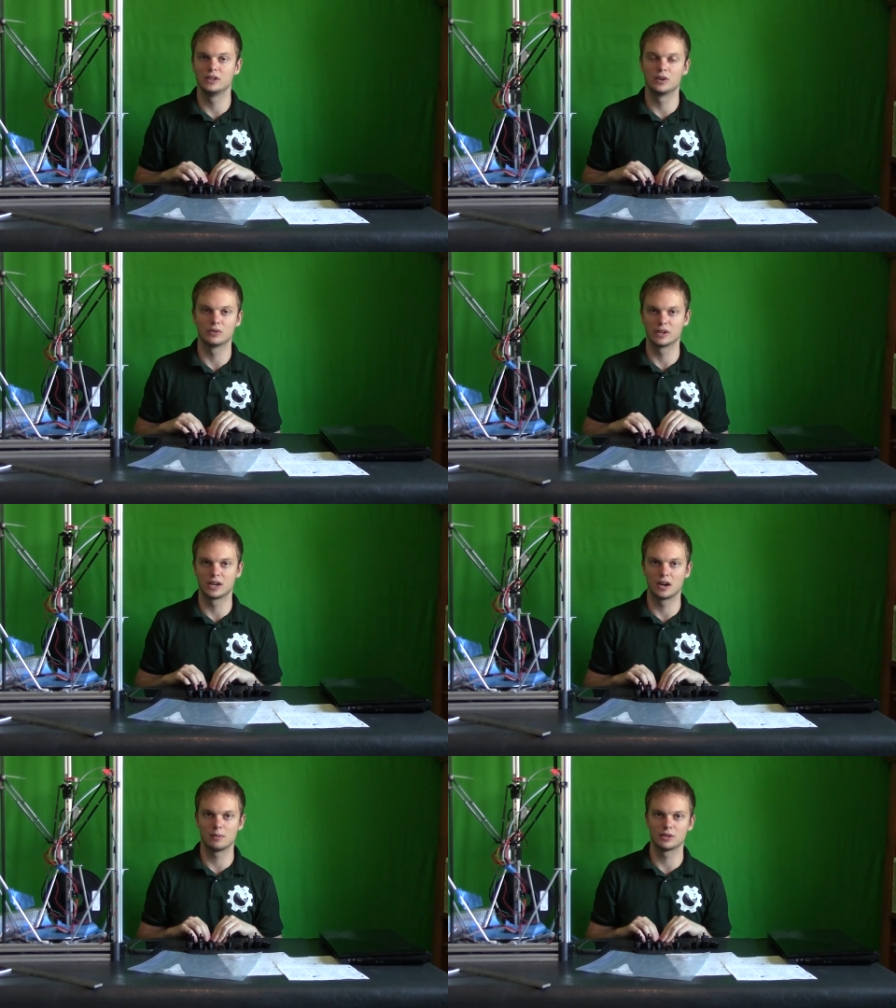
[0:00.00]
and you don't really
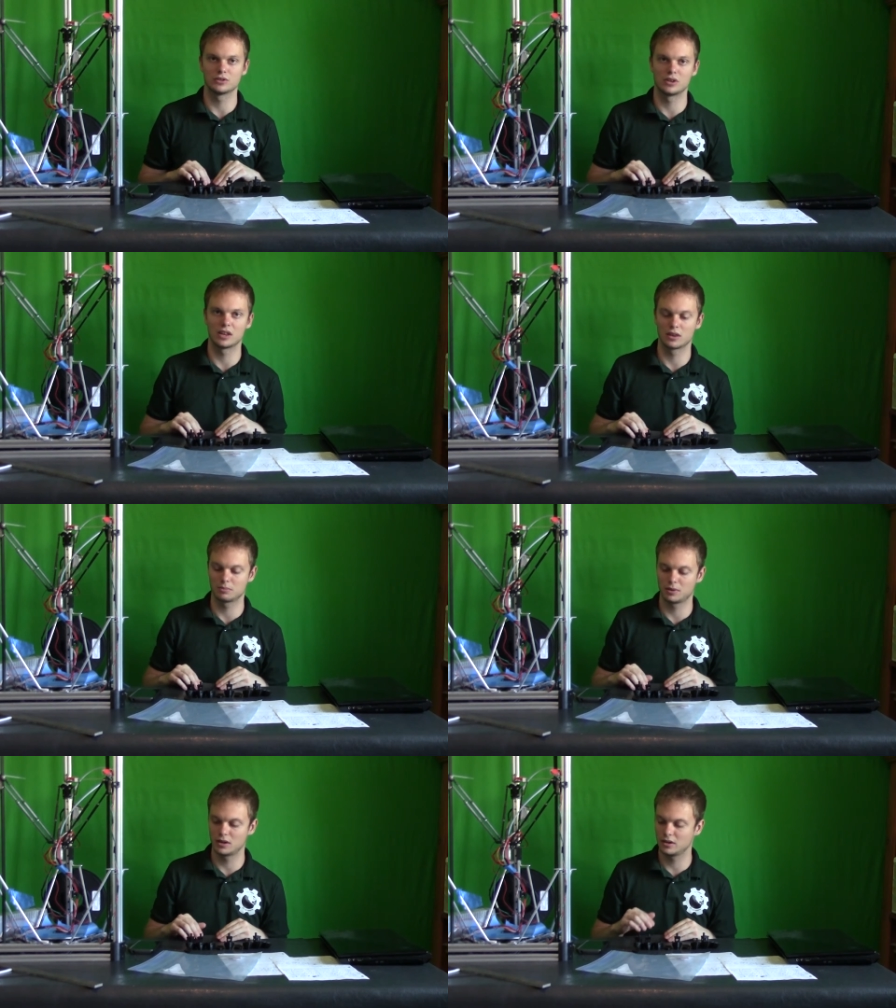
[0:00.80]
care about the strength of
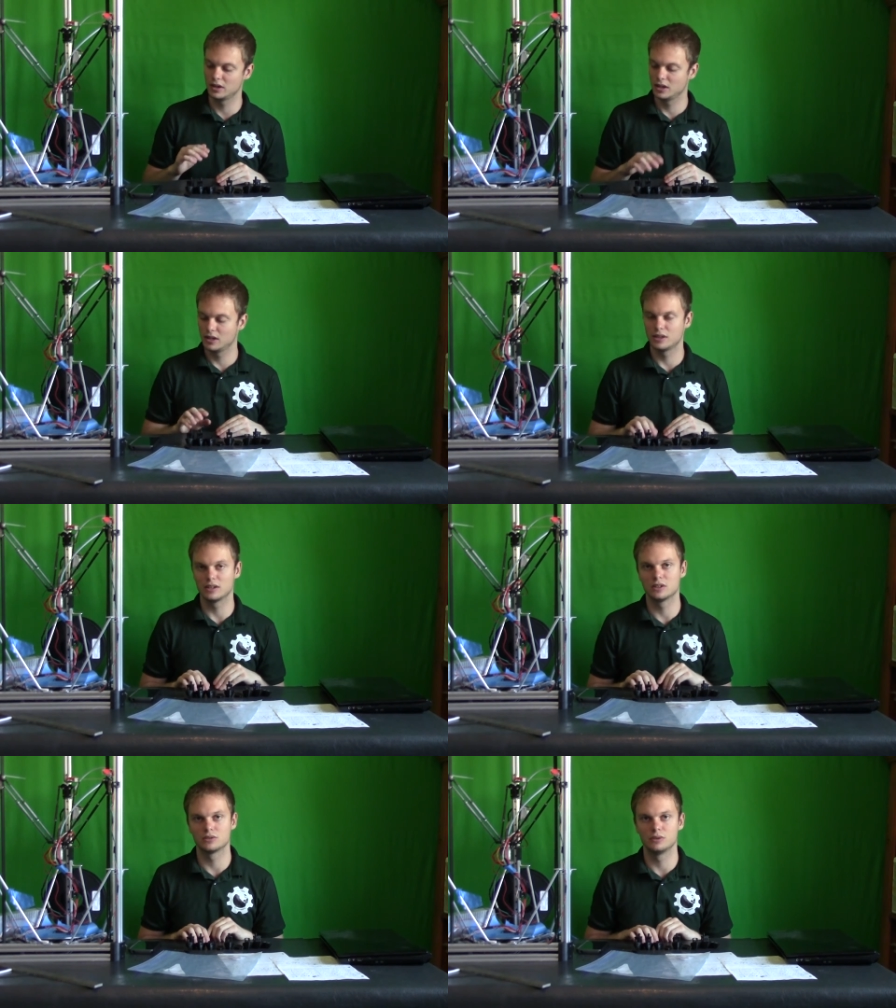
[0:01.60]
the part,
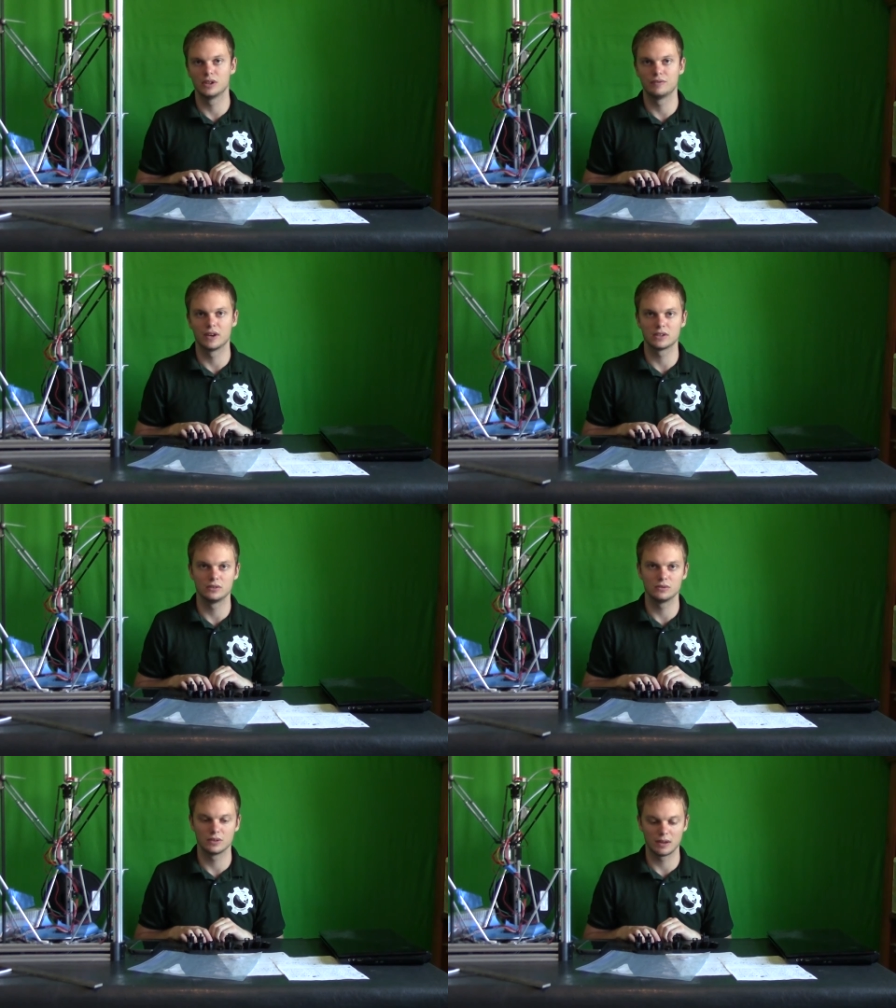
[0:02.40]
that doesn't really
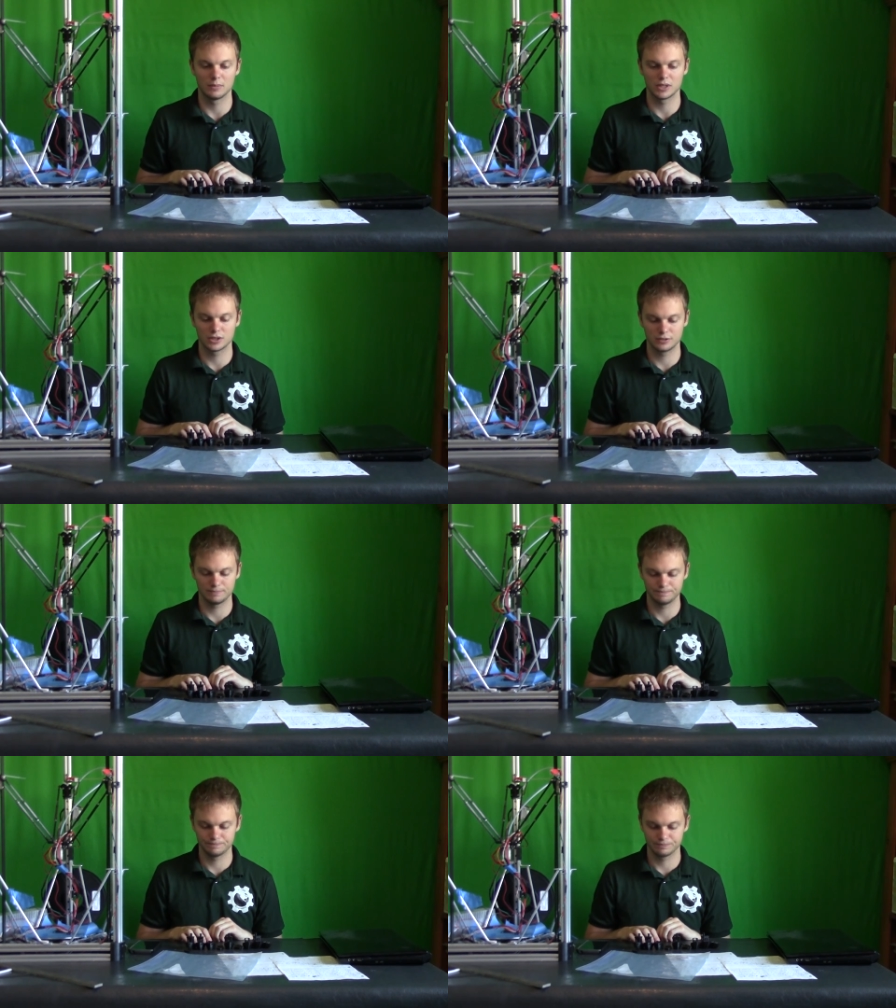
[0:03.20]
affect you that much.
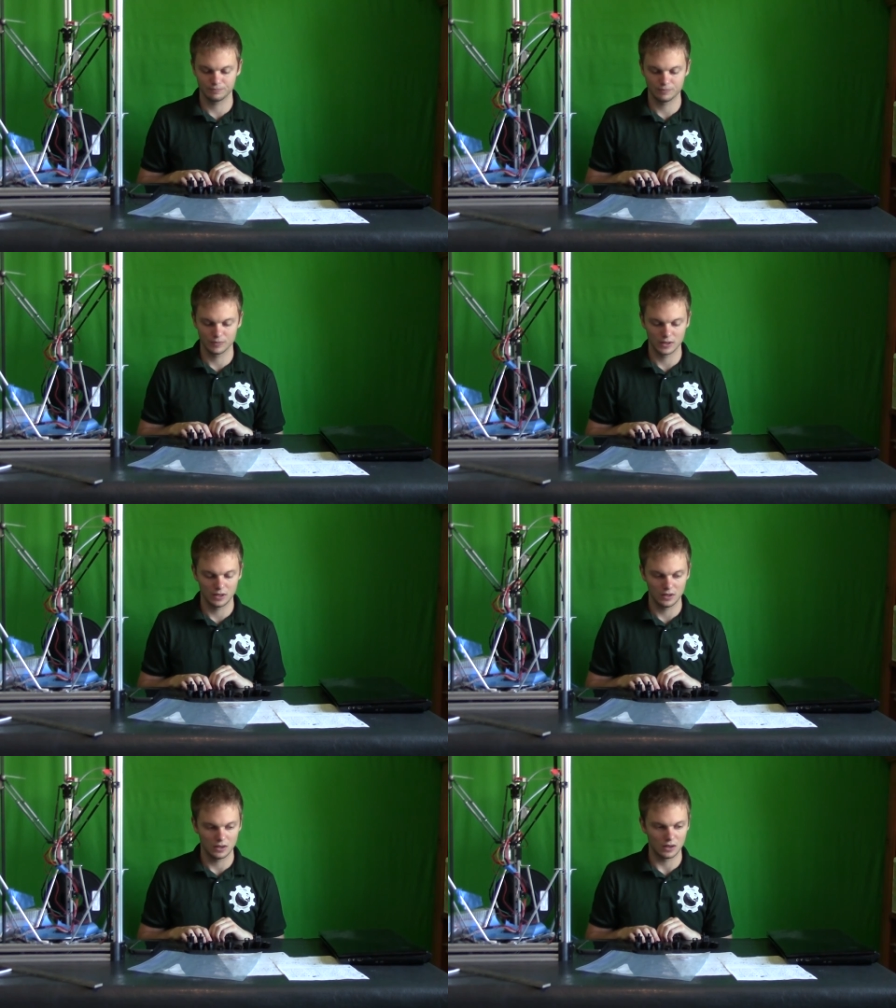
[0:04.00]

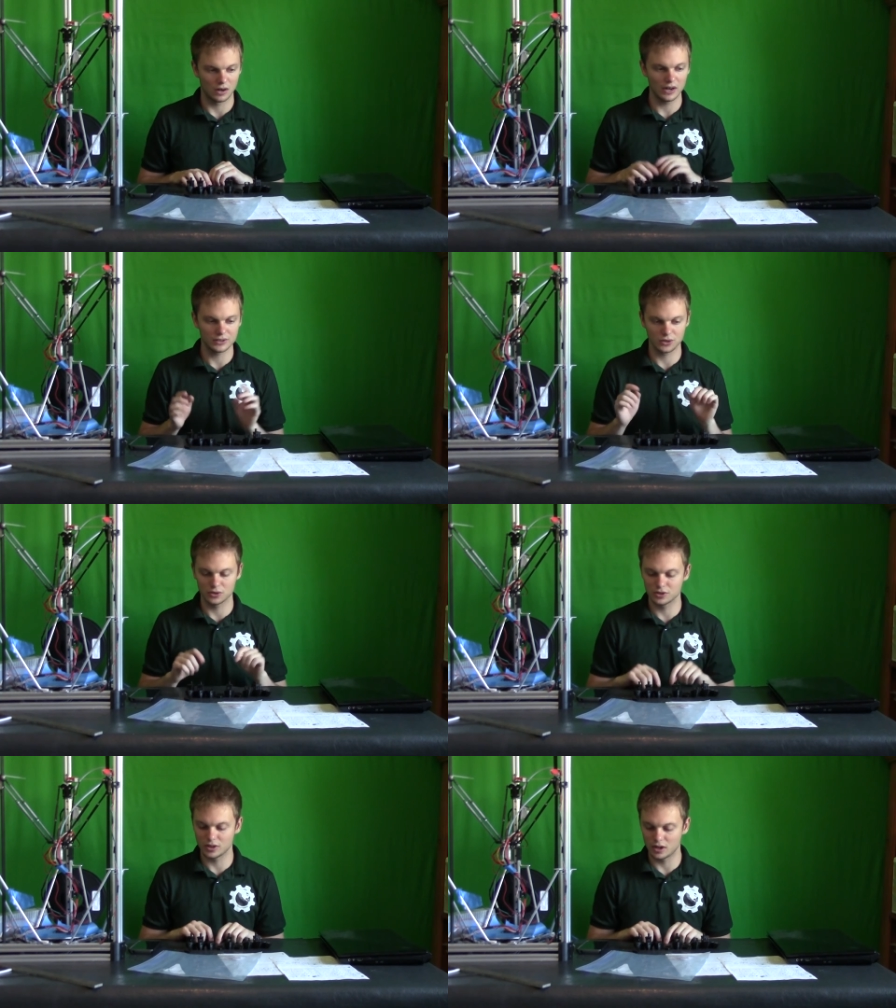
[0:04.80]
Alright, so
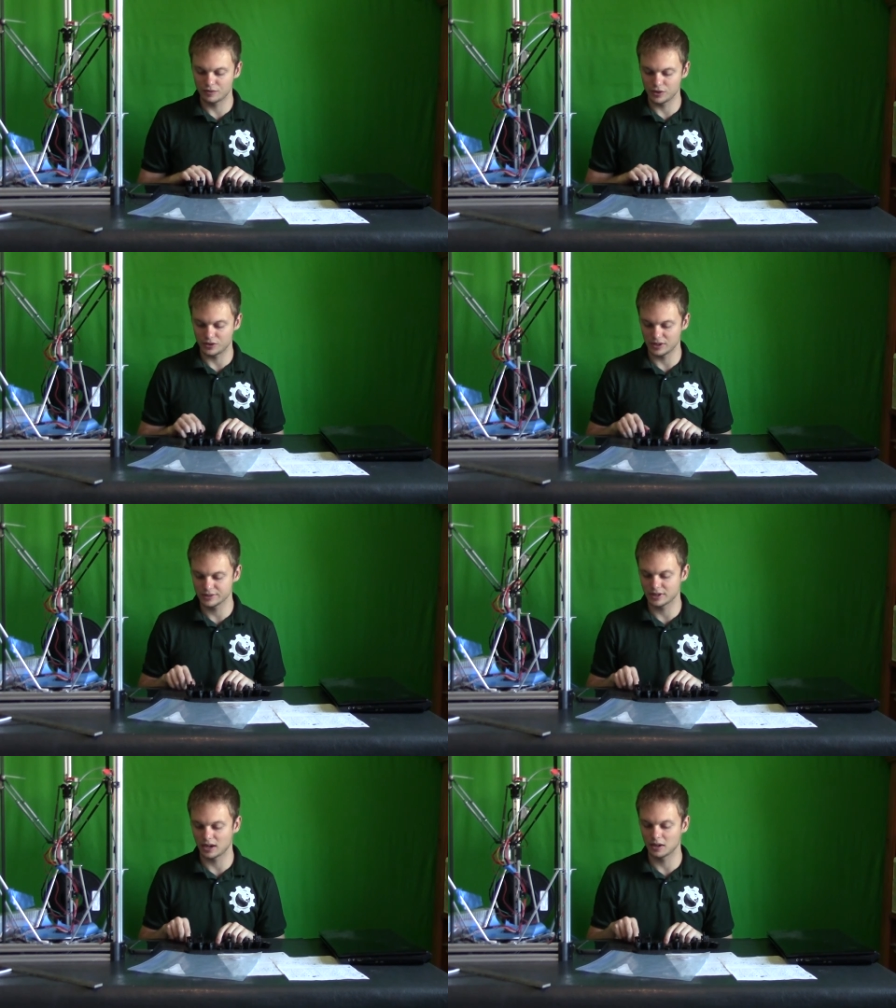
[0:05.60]
those are another few
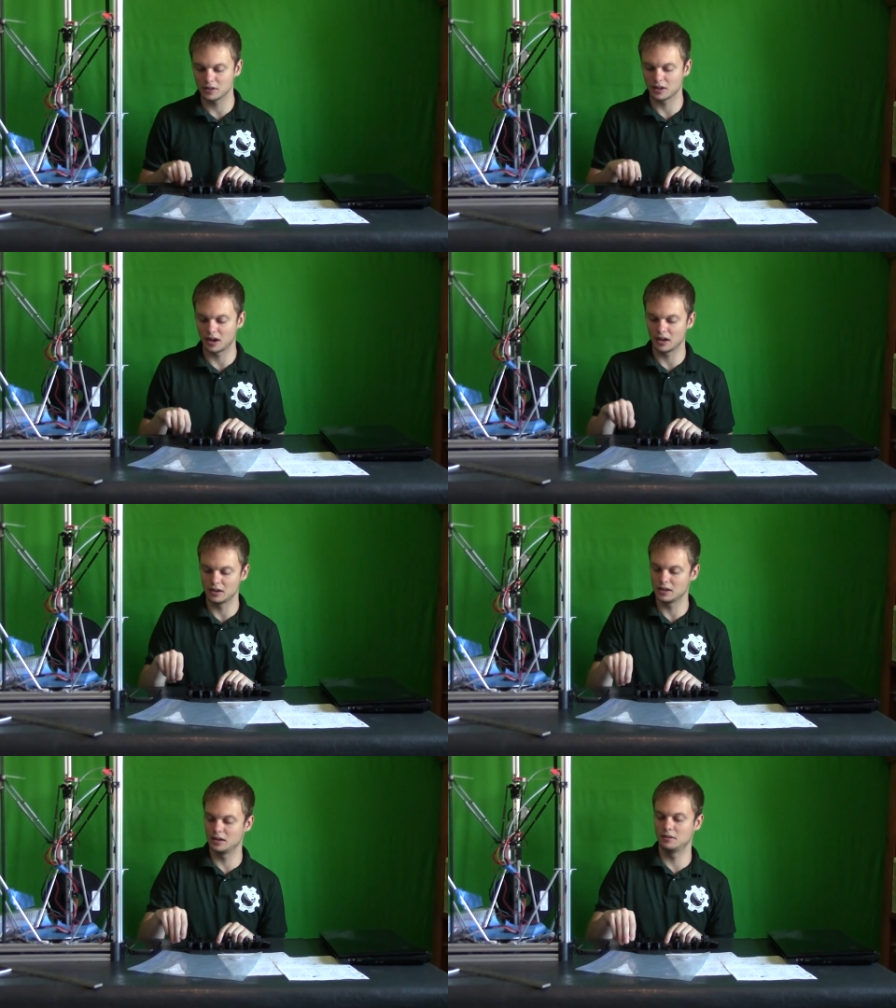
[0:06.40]
things that I, that
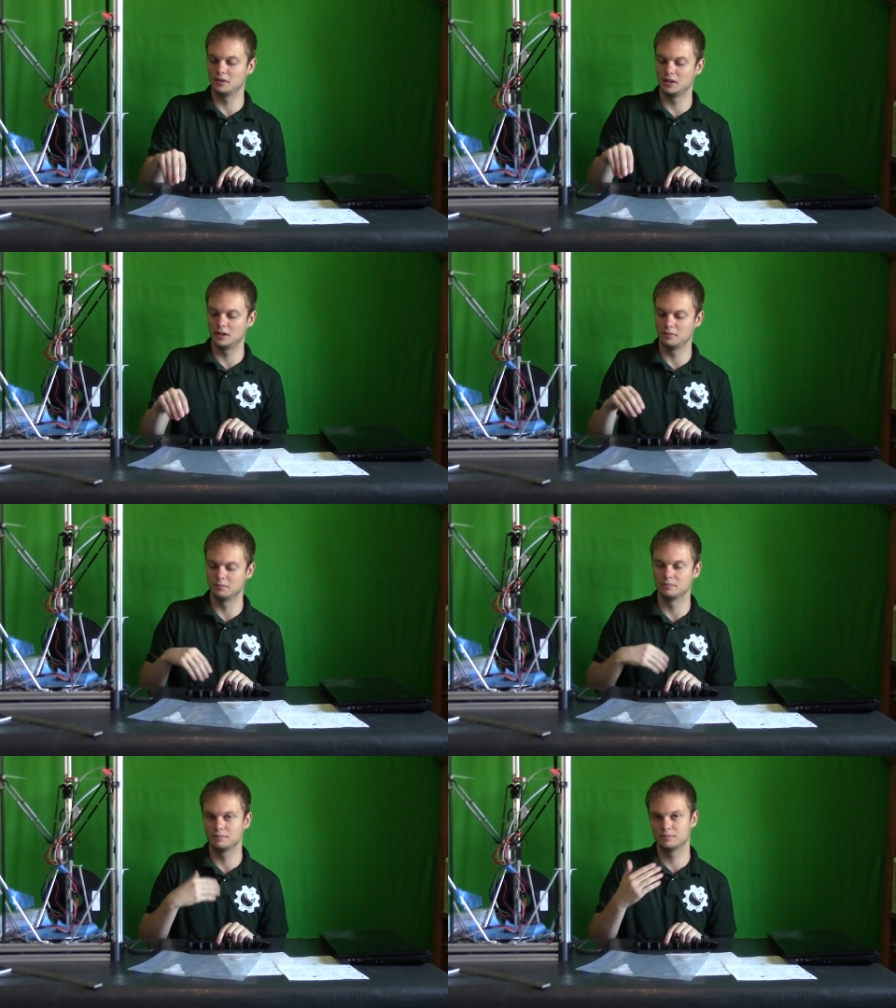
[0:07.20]
I uh,
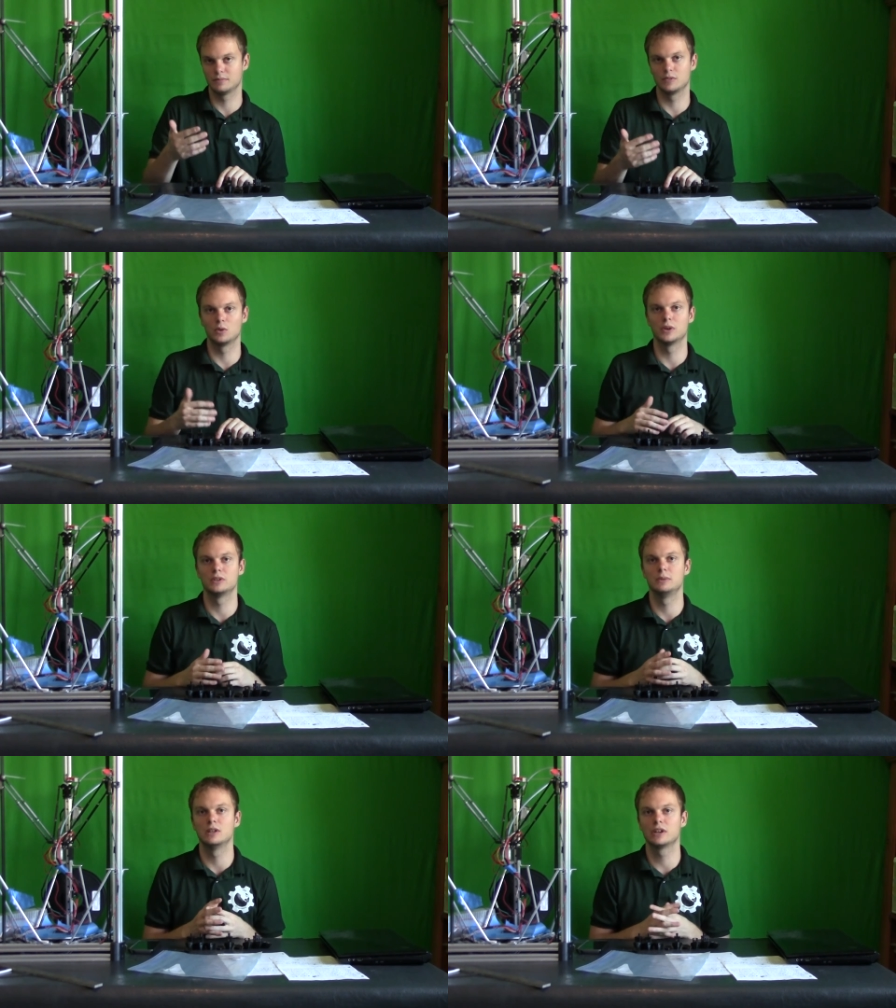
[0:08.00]
am
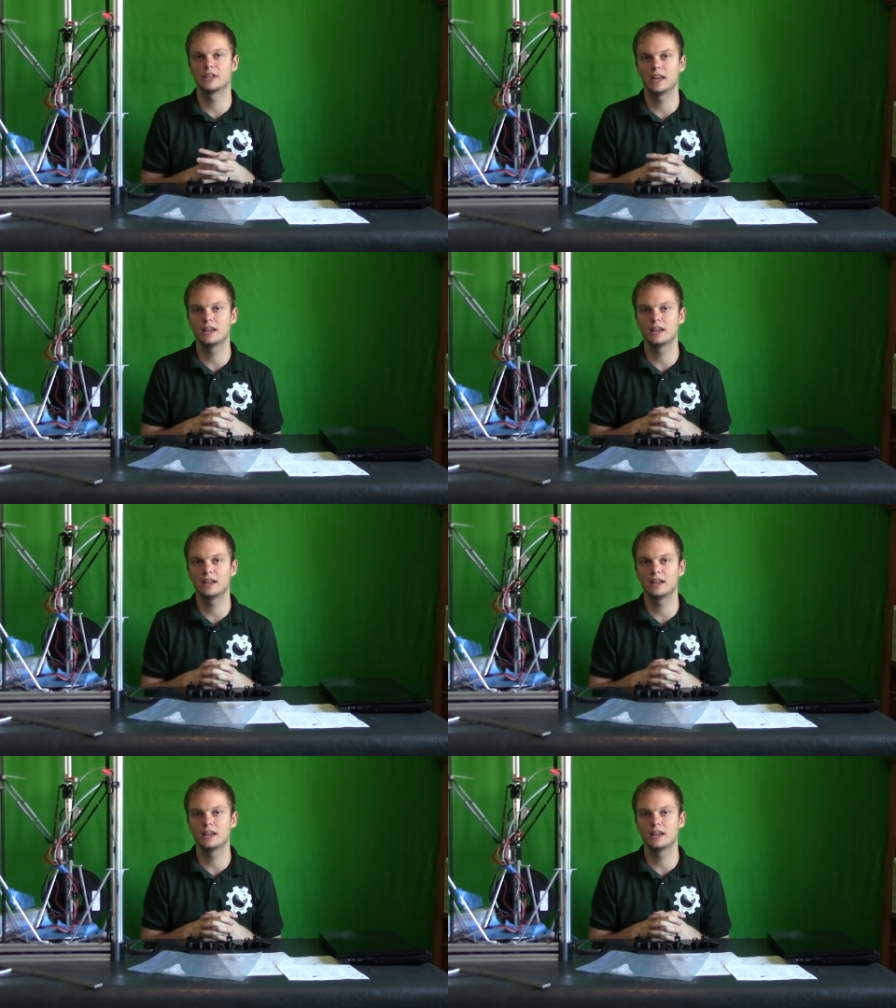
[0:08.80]
going to be looking